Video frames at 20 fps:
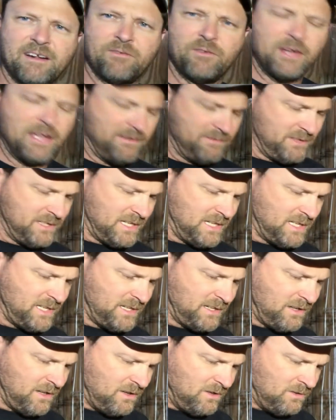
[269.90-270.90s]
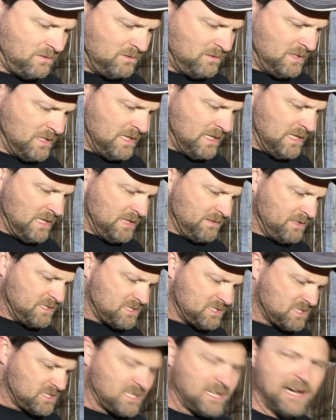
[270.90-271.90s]
if we even need it at all.
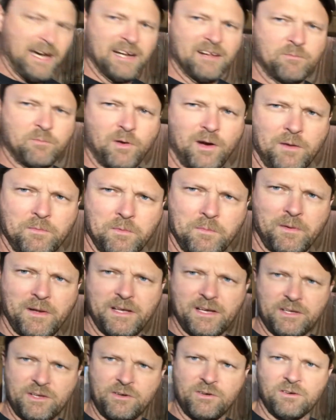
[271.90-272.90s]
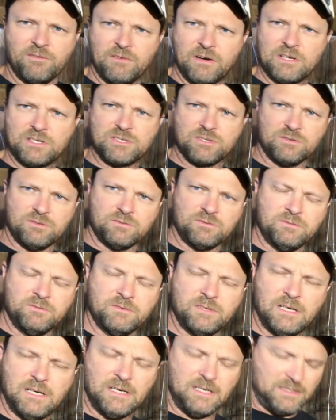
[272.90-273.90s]
This is kind of probably a universal
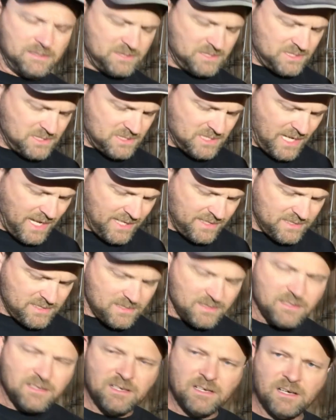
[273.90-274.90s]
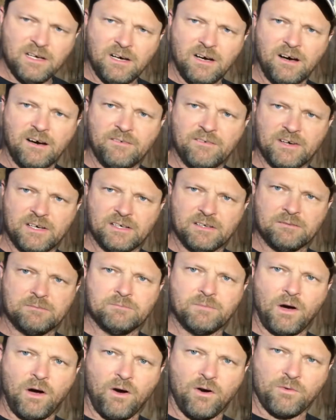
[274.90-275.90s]
set
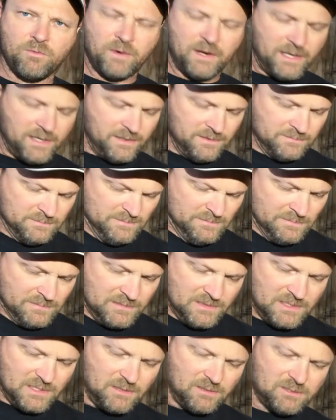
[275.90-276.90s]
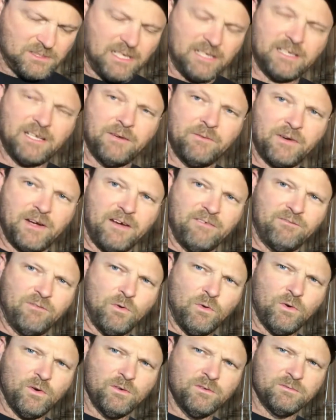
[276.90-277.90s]
of hardware. So it looks like then we got
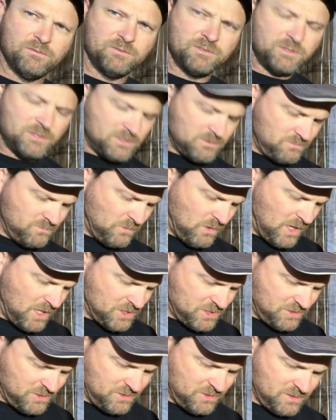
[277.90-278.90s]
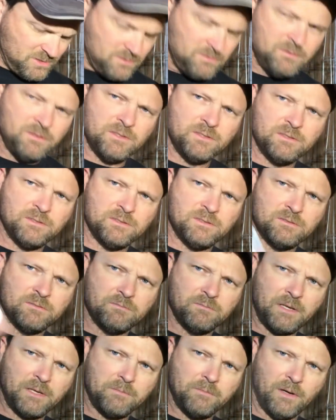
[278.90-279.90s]
4 washers,
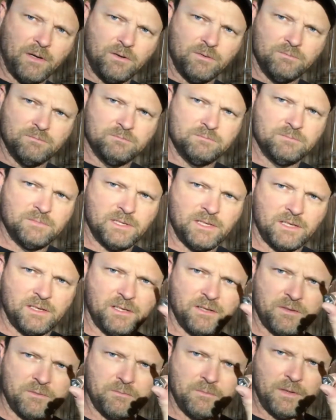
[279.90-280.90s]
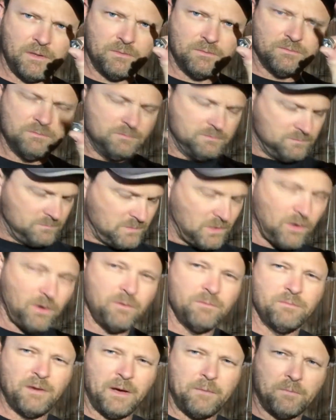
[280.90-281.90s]
big bolt, and another bolt,
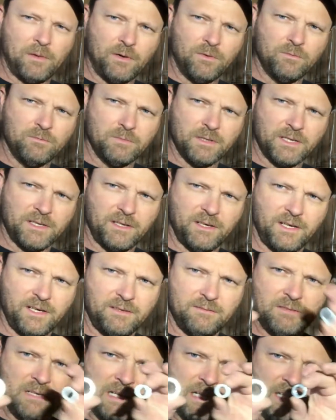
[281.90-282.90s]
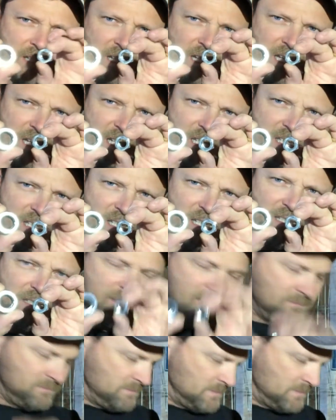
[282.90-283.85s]
or not bolt, but a nut. These nuts.